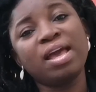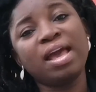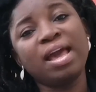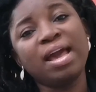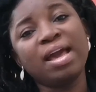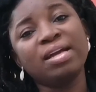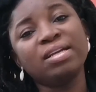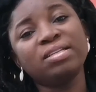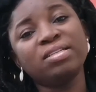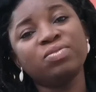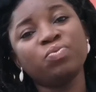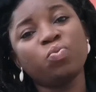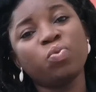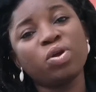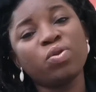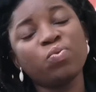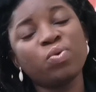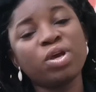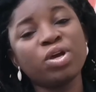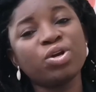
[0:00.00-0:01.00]
And
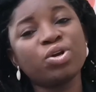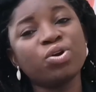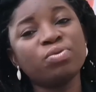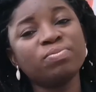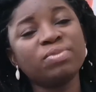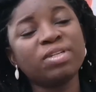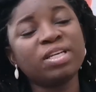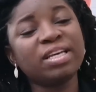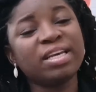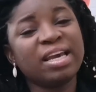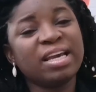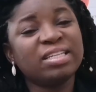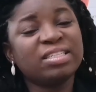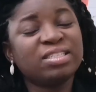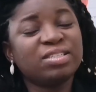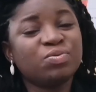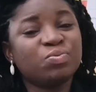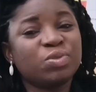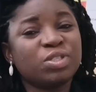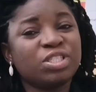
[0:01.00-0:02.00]
when we are
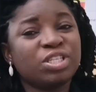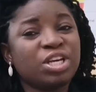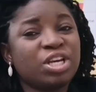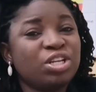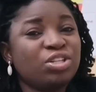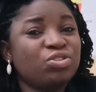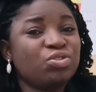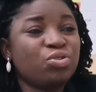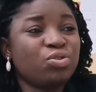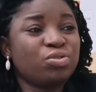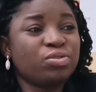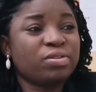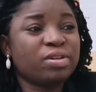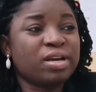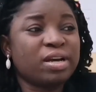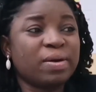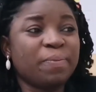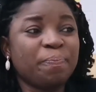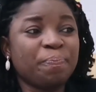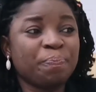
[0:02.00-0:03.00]
communicating with each
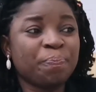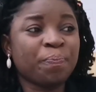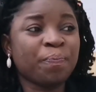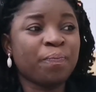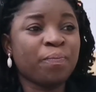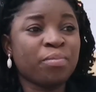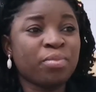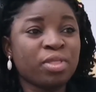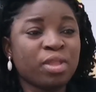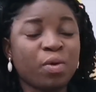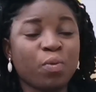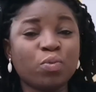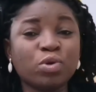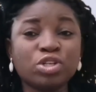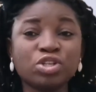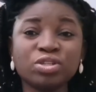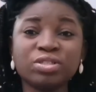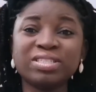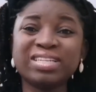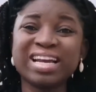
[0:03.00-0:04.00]
other, we
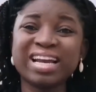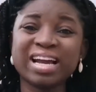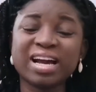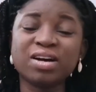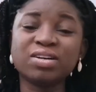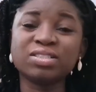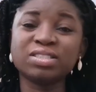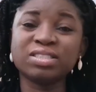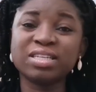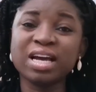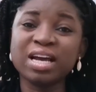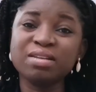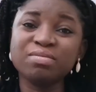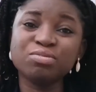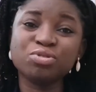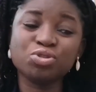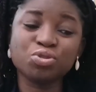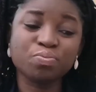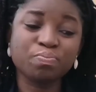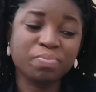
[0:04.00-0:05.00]
should take our time
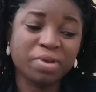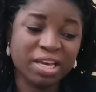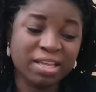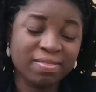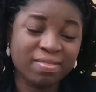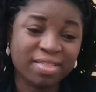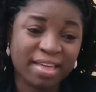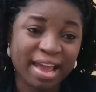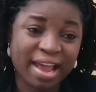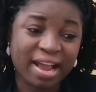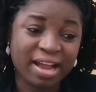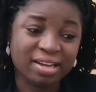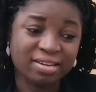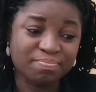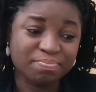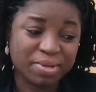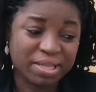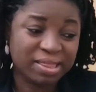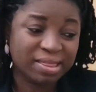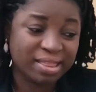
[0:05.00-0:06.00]
to be there
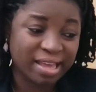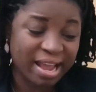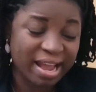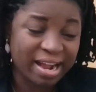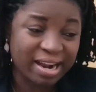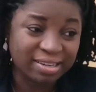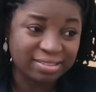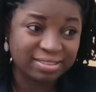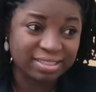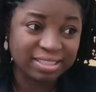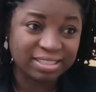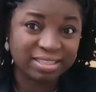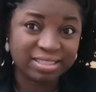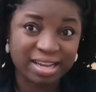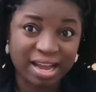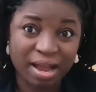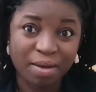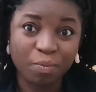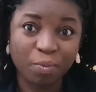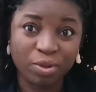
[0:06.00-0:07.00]
at that
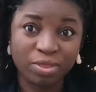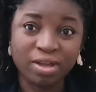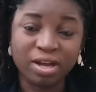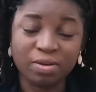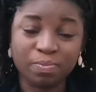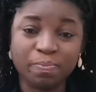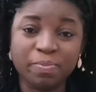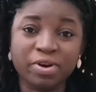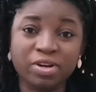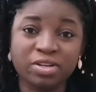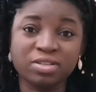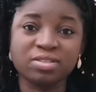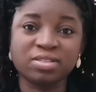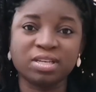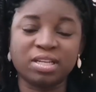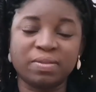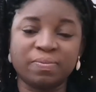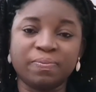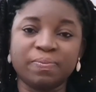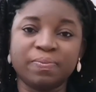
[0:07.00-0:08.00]
time with that person.